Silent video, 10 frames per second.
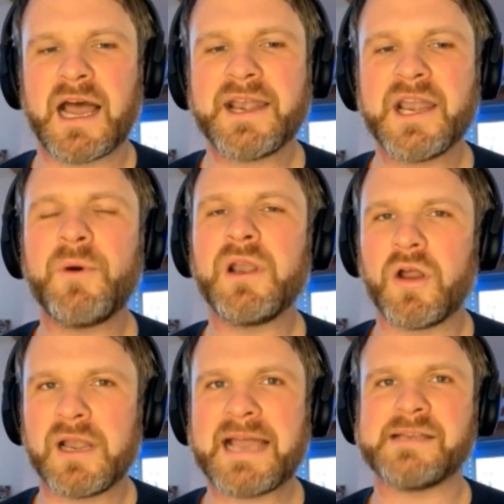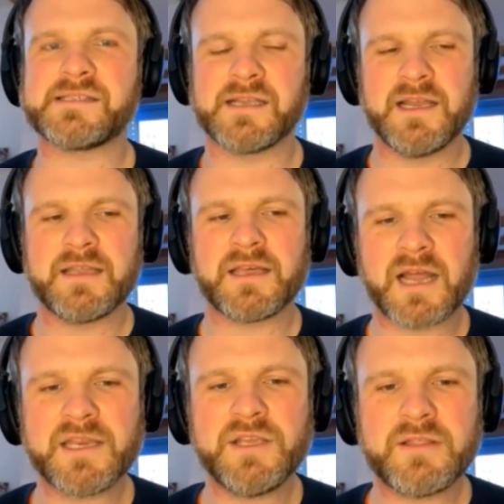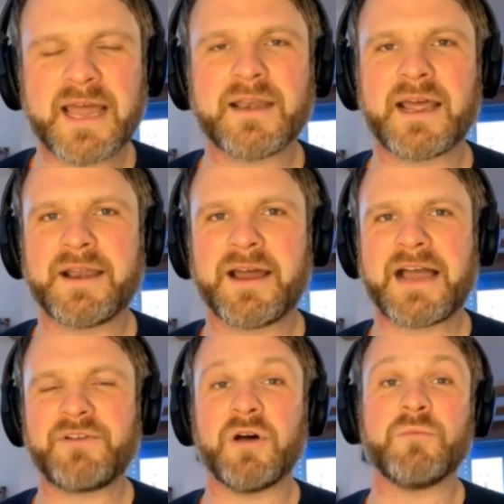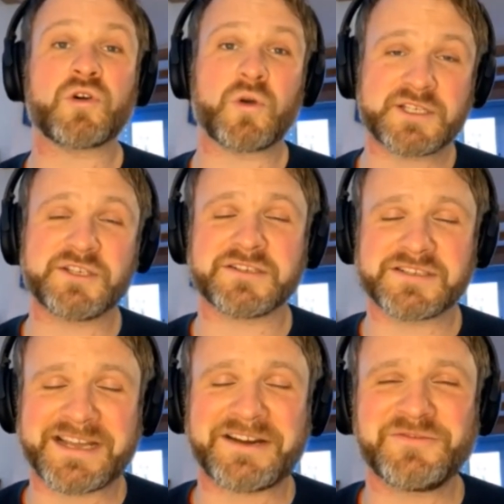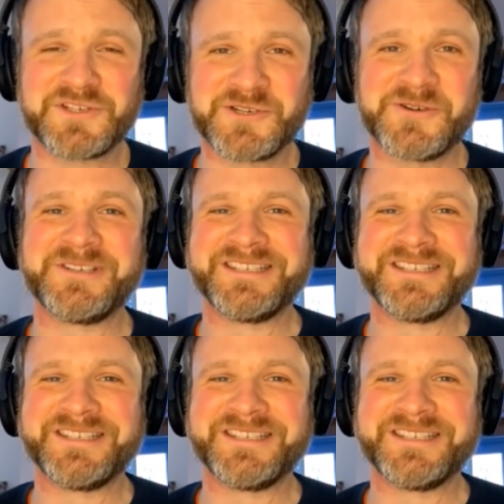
I know a lot less than I knew then, and I have a lot more questions now, for sure.